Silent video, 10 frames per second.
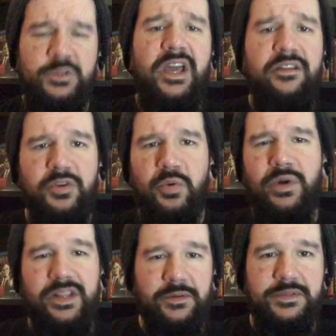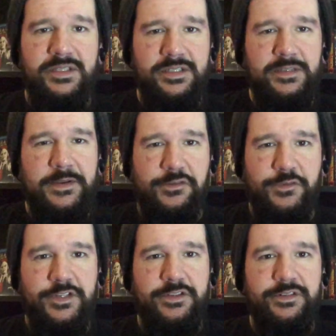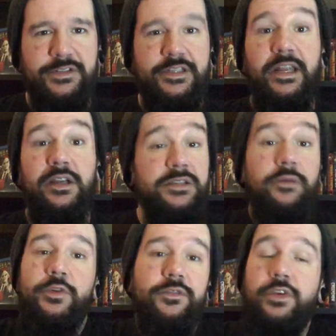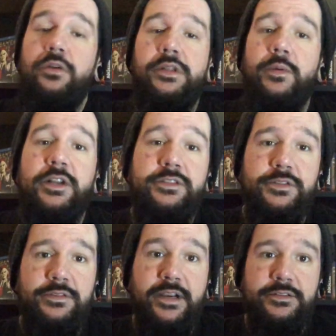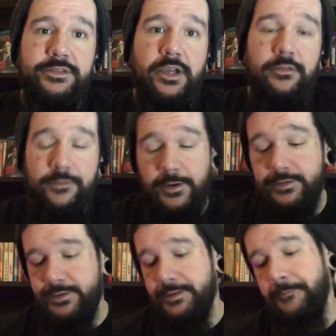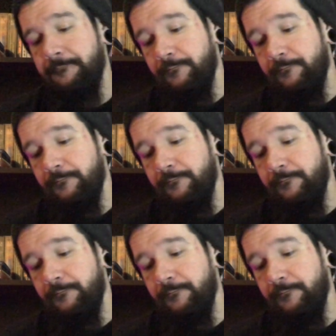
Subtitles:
it's kind of annoying that it was in the special features and that, because I would have totally watched the director's cut first.